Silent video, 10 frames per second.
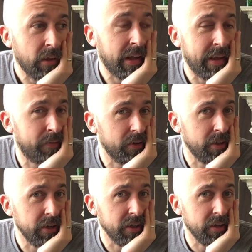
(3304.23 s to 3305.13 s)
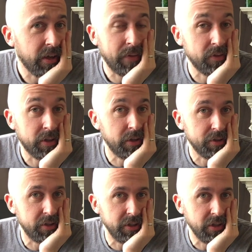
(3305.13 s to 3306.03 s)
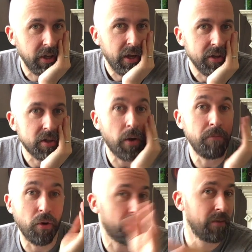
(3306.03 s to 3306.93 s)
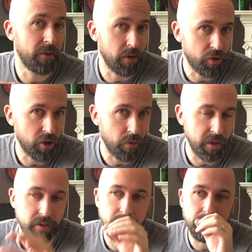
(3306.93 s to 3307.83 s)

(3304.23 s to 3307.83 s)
I haven't done it. I haven't touched it. So I'm not even going to show it.